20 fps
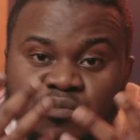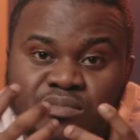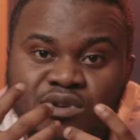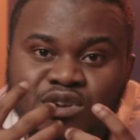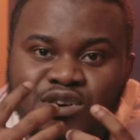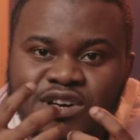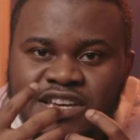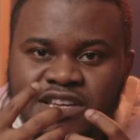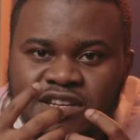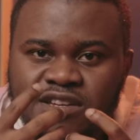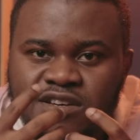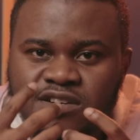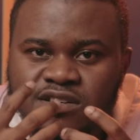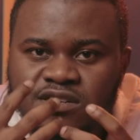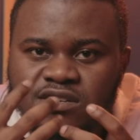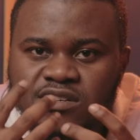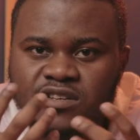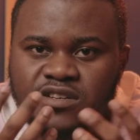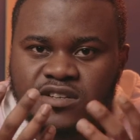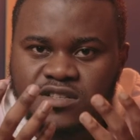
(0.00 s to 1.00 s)
blocking
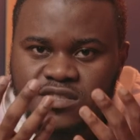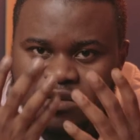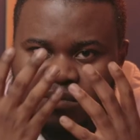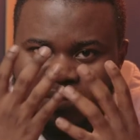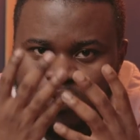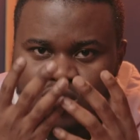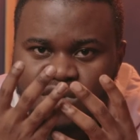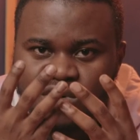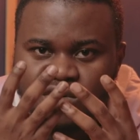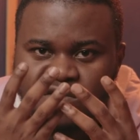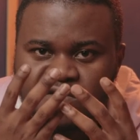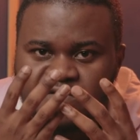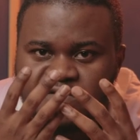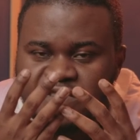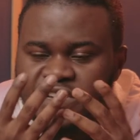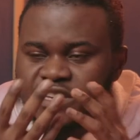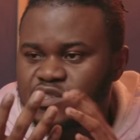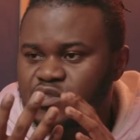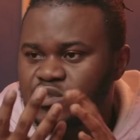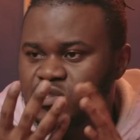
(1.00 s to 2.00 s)
the model
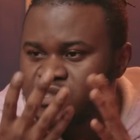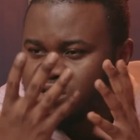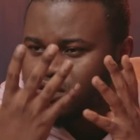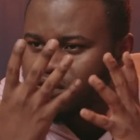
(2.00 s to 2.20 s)
face. So